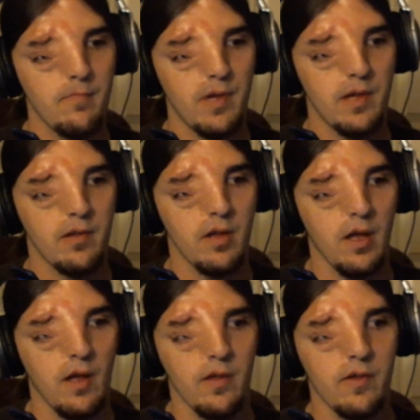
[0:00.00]
Man,
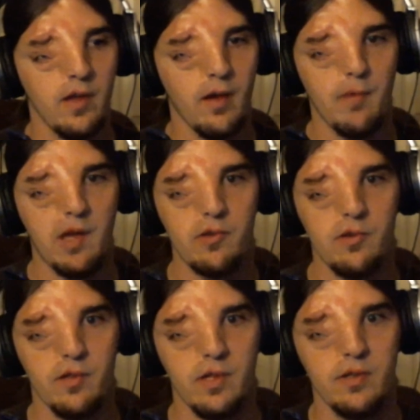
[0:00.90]
see, I'm
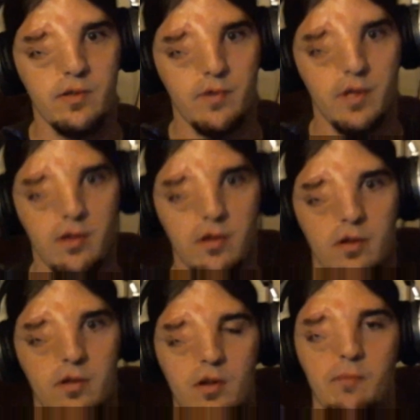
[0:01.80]
actually doing
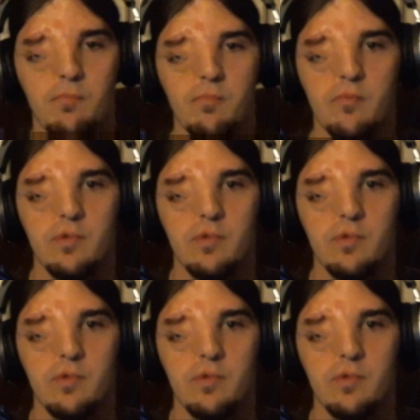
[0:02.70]
I'm